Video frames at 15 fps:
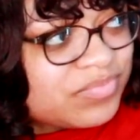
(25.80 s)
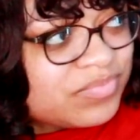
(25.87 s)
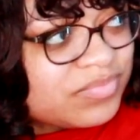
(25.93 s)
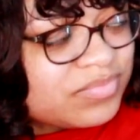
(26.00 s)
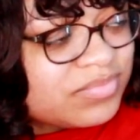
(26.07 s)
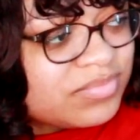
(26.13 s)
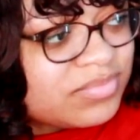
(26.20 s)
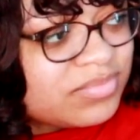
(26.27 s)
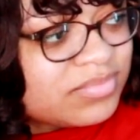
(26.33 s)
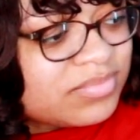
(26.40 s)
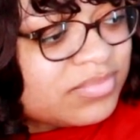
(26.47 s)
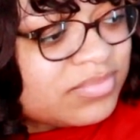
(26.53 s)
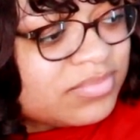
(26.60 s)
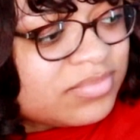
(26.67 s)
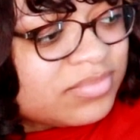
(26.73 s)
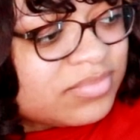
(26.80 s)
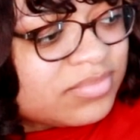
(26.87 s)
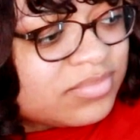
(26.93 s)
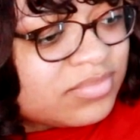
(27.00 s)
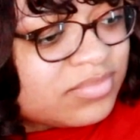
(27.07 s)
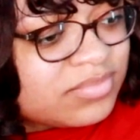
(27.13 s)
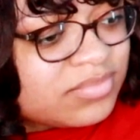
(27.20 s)

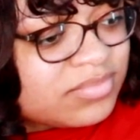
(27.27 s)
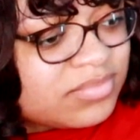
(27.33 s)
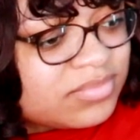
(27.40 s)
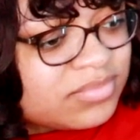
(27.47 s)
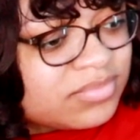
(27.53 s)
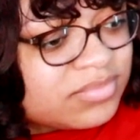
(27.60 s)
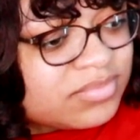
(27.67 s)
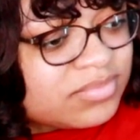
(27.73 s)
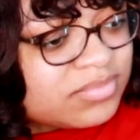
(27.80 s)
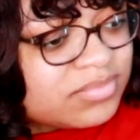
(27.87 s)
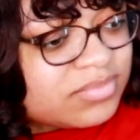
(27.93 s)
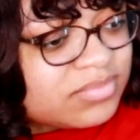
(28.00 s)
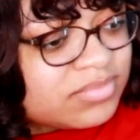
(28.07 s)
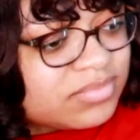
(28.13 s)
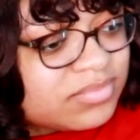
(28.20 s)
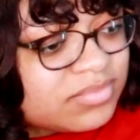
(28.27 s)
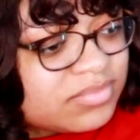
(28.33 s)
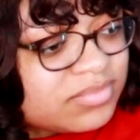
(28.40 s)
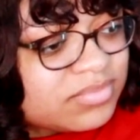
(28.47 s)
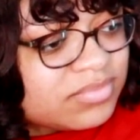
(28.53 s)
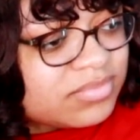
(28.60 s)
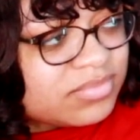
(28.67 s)

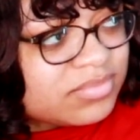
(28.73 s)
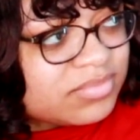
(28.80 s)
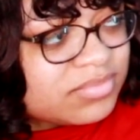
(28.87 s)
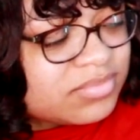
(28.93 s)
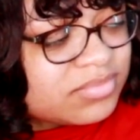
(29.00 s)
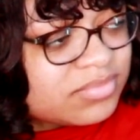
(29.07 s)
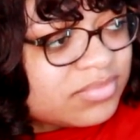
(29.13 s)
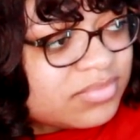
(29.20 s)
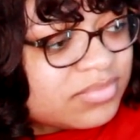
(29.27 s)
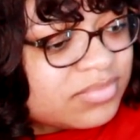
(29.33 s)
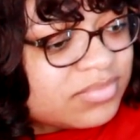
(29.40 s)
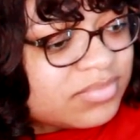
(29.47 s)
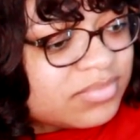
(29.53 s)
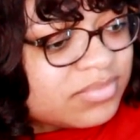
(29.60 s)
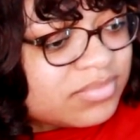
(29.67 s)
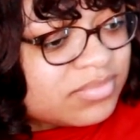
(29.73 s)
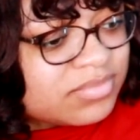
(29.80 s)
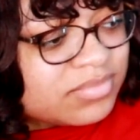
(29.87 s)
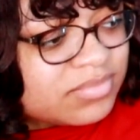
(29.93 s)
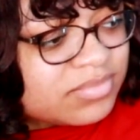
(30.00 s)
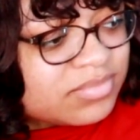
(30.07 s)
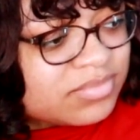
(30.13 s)

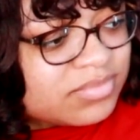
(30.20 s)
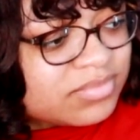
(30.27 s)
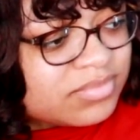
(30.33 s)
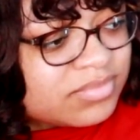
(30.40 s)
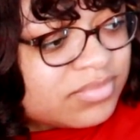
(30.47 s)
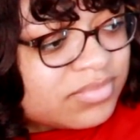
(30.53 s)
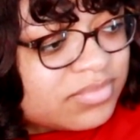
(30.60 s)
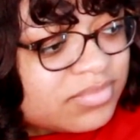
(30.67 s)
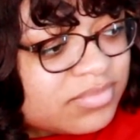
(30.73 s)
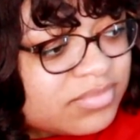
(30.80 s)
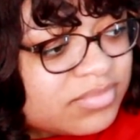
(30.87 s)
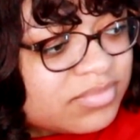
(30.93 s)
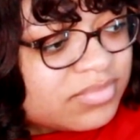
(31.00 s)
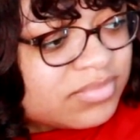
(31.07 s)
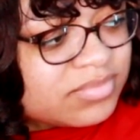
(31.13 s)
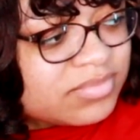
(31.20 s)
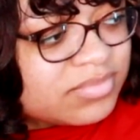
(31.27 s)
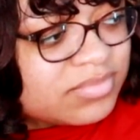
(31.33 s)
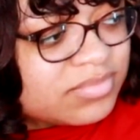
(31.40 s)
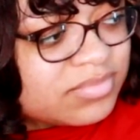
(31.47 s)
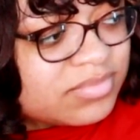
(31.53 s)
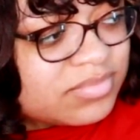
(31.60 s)
No words are spoken by the person on screen.